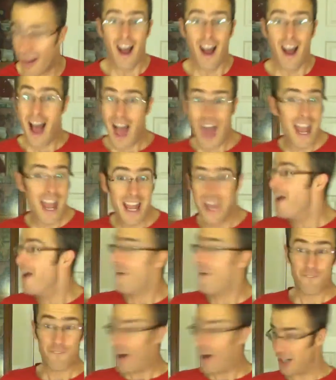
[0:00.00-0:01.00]
hey,
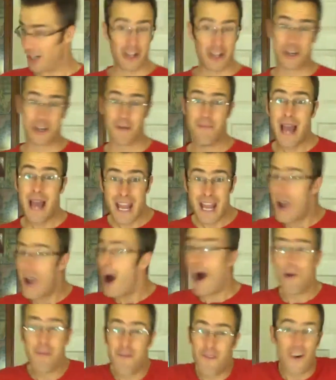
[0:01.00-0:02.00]
fuck, look at me.
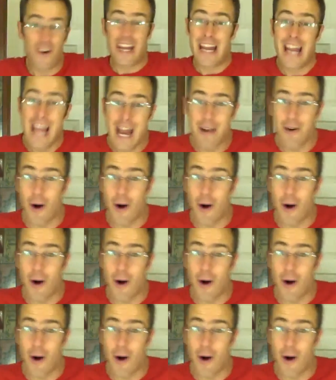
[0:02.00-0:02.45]
I'm a fucking hero.